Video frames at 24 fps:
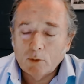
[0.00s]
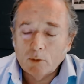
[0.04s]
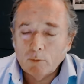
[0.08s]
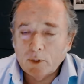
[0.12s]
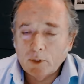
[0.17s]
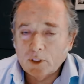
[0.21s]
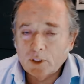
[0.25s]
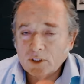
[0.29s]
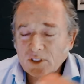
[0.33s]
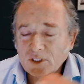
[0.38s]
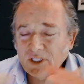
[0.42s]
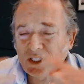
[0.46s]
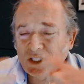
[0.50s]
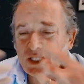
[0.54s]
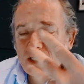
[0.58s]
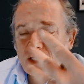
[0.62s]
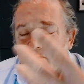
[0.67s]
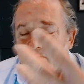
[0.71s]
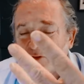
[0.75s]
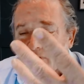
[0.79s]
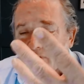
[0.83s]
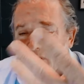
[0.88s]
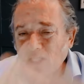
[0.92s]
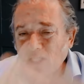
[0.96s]
because
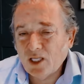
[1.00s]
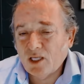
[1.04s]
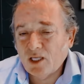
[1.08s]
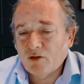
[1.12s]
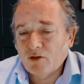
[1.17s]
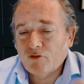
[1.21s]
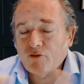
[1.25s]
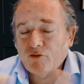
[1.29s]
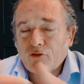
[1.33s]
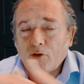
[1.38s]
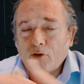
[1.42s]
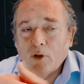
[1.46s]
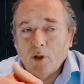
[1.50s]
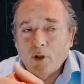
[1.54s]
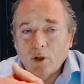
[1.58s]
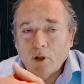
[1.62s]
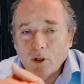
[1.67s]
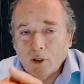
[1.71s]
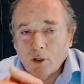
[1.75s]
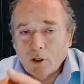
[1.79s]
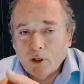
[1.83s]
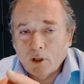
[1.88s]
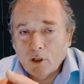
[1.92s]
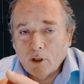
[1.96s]
even if
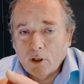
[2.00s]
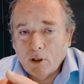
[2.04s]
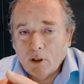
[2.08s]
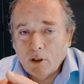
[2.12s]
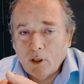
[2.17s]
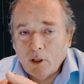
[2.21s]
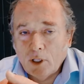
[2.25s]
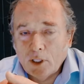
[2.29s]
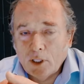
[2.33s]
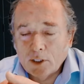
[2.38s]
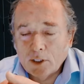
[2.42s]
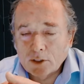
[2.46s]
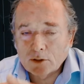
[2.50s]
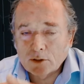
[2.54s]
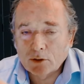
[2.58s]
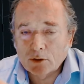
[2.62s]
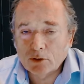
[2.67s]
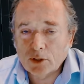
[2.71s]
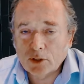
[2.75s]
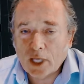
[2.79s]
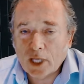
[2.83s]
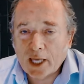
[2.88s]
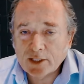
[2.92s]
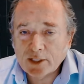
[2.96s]
it is
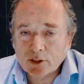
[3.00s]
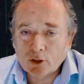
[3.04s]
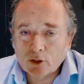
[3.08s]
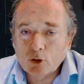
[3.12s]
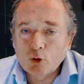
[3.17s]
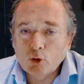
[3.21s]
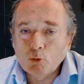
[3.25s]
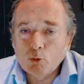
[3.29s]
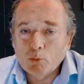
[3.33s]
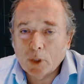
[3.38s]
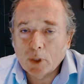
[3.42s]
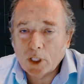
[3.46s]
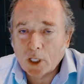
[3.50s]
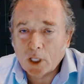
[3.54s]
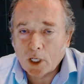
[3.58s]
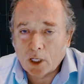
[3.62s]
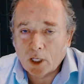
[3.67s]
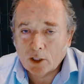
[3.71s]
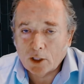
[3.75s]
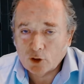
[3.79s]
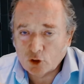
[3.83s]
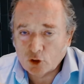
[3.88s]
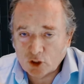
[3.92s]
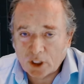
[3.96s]
not as
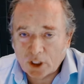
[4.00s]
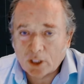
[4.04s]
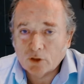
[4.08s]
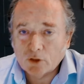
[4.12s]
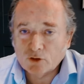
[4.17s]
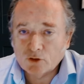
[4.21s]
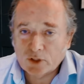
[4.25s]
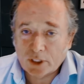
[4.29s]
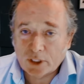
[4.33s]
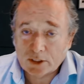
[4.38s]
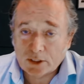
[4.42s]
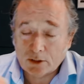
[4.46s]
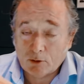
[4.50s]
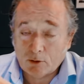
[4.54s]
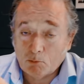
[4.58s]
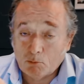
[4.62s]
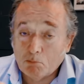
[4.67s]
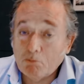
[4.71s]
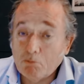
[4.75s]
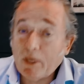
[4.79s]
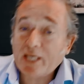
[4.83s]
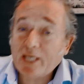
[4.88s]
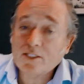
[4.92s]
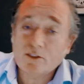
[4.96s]
kumbaya as Shell says, you know,
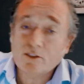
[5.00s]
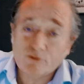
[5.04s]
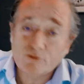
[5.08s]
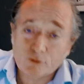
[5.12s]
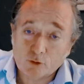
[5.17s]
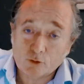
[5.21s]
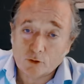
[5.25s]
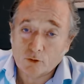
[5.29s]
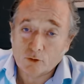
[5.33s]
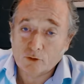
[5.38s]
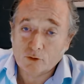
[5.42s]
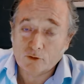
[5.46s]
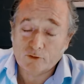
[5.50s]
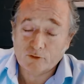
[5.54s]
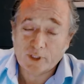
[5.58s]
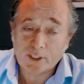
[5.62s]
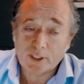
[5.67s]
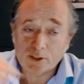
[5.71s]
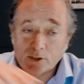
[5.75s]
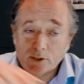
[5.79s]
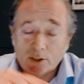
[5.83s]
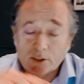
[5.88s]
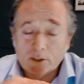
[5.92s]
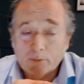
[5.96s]
massive growth of
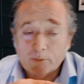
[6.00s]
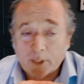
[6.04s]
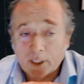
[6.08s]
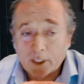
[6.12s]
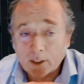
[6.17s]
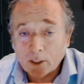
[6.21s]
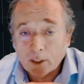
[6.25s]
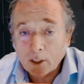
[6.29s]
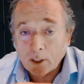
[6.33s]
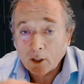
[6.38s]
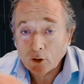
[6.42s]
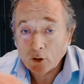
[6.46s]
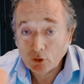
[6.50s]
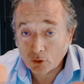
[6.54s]
LNG demand,